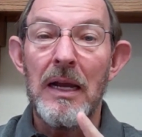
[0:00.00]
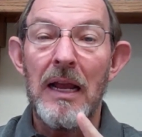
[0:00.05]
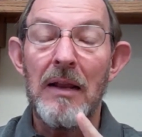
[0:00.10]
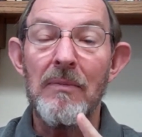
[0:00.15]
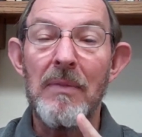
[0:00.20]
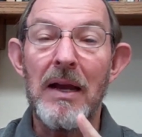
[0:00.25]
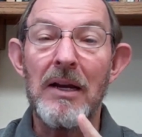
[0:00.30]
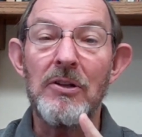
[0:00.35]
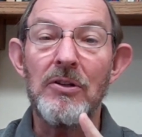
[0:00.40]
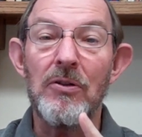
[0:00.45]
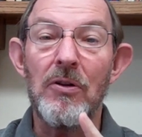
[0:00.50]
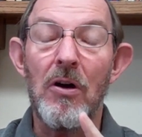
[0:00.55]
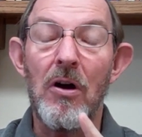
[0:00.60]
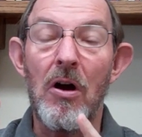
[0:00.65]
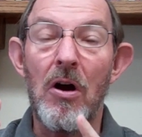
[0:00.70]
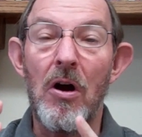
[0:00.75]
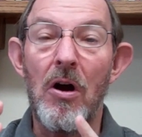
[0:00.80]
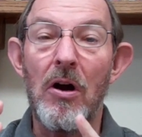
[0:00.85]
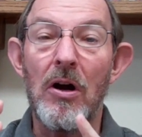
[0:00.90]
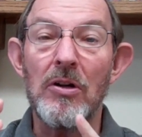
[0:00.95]
and make sure
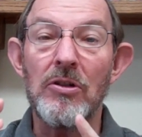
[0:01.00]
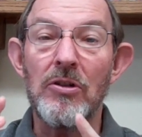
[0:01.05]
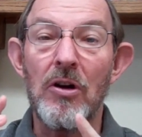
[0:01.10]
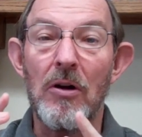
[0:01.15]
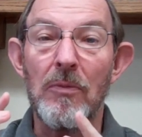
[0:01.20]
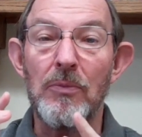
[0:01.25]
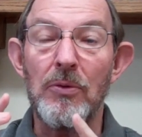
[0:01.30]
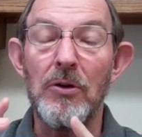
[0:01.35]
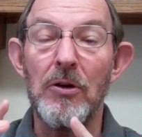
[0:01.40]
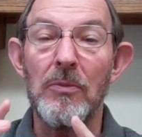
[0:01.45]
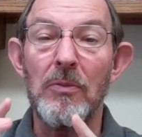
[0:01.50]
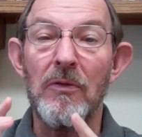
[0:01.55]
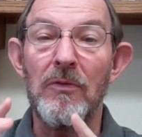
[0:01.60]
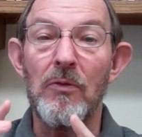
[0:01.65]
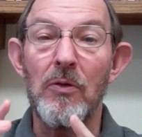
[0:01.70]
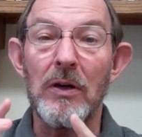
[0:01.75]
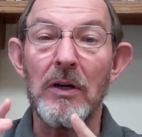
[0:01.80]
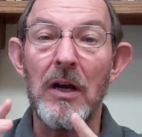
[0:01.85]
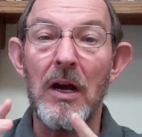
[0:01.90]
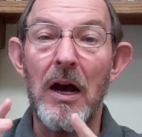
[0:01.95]
our hearts are pure
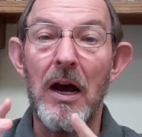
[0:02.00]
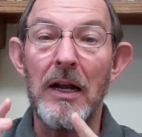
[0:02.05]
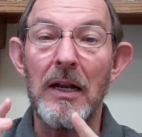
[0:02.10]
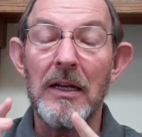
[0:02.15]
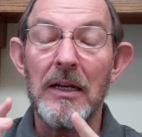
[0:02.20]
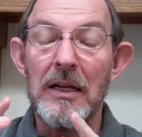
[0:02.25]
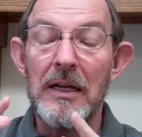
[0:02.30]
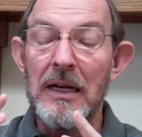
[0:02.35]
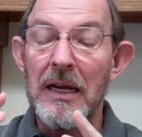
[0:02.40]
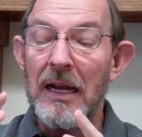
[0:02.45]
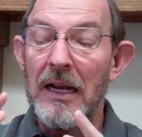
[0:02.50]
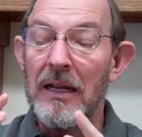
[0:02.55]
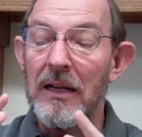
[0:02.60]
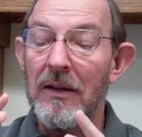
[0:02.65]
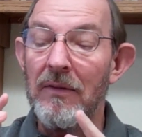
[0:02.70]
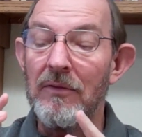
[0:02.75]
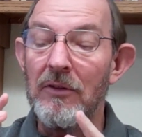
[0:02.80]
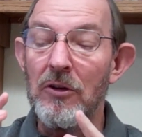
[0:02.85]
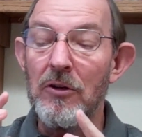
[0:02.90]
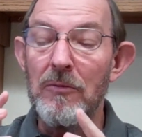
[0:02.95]
before God. And
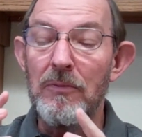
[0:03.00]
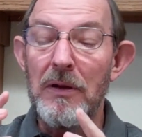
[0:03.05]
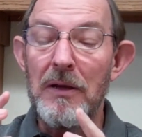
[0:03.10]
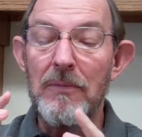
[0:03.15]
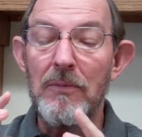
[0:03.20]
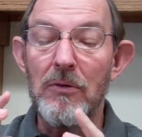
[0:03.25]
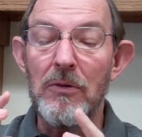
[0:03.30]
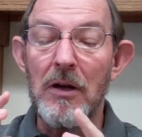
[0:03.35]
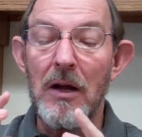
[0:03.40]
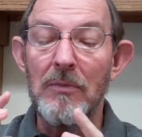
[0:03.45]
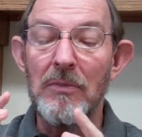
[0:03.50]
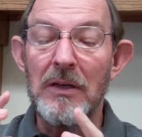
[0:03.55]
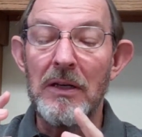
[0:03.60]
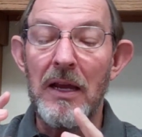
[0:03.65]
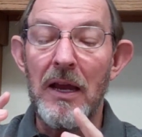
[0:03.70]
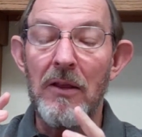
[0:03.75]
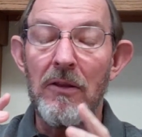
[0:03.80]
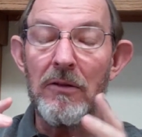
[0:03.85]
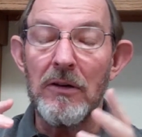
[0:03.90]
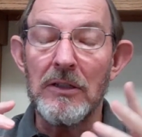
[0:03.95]
if two people come
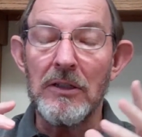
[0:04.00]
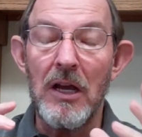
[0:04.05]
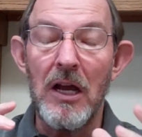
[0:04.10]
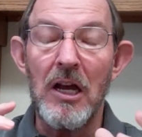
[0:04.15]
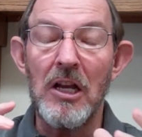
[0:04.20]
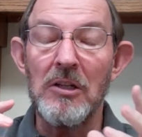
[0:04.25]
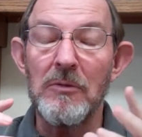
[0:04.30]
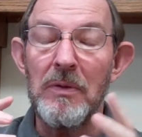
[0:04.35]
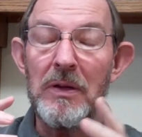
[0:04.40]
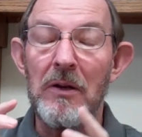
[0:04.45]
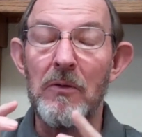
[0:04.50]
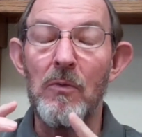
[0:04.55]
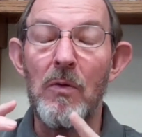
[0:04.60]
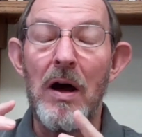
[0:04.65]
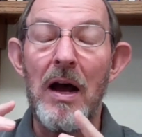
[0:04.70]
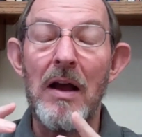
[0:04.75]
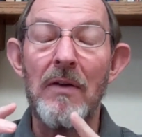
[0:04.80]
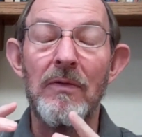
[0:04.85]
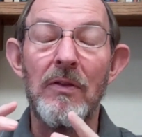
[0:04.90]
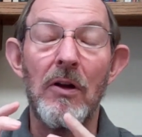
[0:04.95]
together as husband and
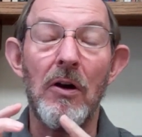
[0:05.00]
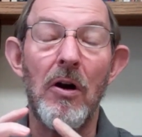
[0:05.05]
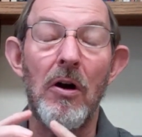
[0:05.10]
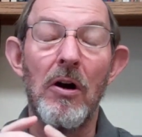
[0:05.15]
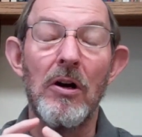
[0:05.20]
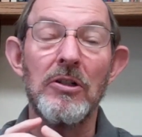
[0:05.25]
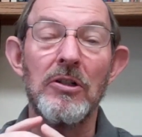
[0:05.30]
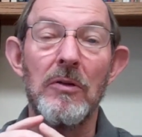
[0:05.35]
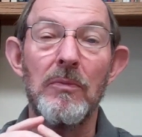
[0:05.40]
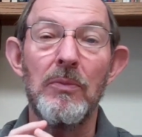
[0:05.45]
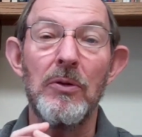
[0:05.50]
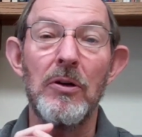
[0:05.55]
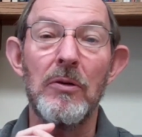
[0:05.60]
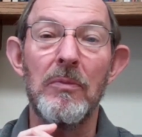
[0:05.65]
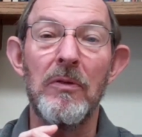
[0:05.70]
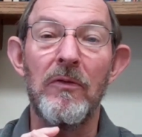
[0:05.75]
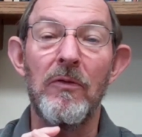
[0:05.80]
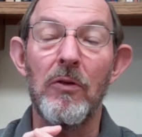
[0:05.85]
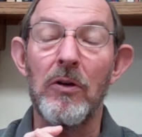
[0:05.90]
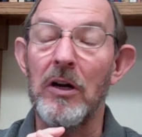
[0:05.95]
wife and their hearts are pure
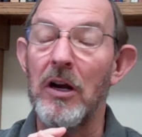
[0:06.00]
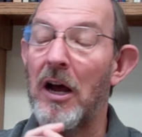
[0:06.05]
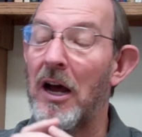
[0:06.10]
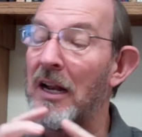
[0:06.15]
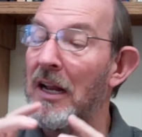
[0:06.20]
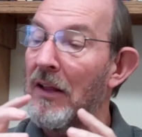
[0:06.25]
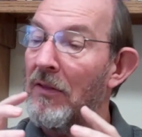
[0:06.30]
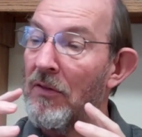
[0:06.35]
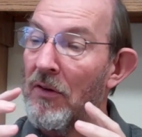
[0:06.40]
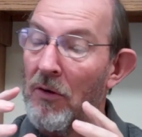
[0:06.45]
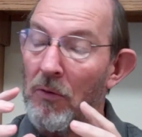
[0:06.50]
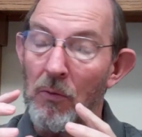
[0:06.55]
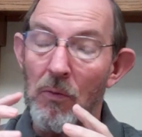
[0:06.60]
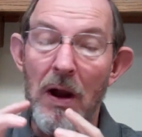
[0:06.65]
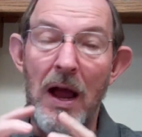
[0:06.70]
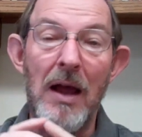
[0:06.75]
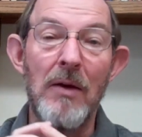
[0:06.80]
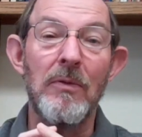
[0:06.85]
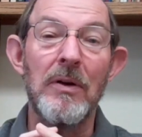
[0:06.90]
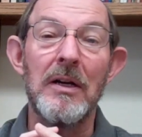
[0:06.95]
before God and they're
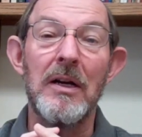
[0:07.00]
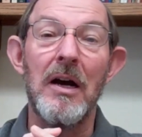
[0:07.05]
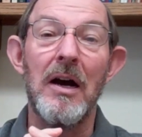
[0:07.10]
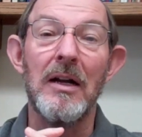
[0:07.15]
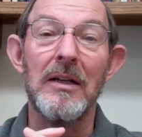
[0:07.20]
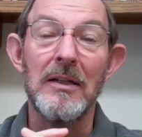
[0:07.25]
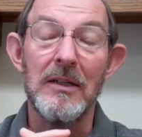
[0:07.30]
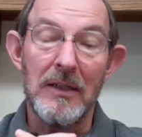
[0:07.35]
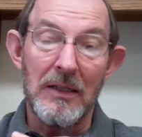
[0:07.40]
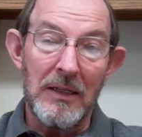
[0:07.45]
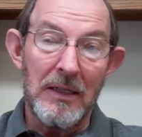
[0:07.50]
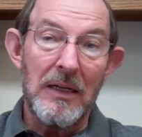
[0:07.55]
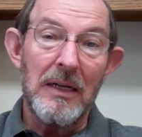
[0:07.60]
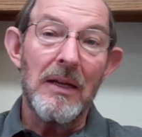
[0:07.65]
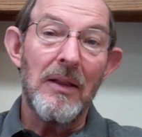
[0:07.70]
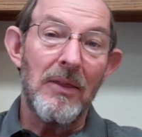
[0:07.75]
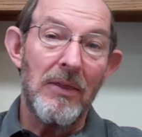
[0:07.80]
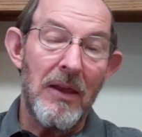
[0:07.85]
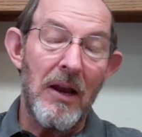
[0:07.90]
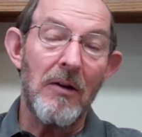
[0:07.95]
right with God,
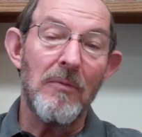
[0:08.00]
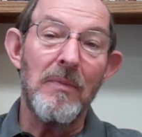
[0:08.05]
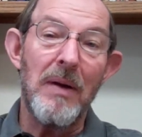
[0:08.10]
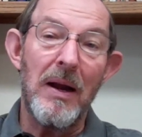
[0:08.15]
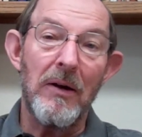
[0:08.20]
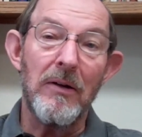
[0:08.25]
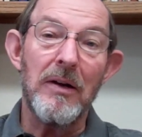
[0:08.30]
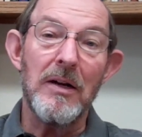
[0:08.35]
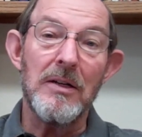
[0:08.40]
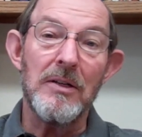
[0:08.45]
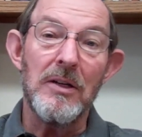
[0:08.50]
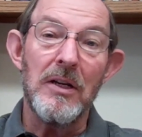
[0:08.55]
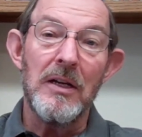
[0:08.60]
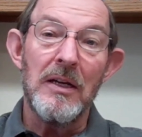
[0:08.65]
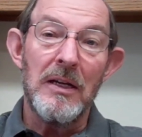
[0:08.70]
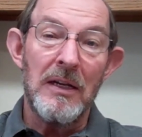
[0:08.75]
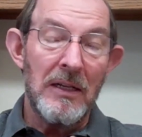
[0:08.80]
their marriage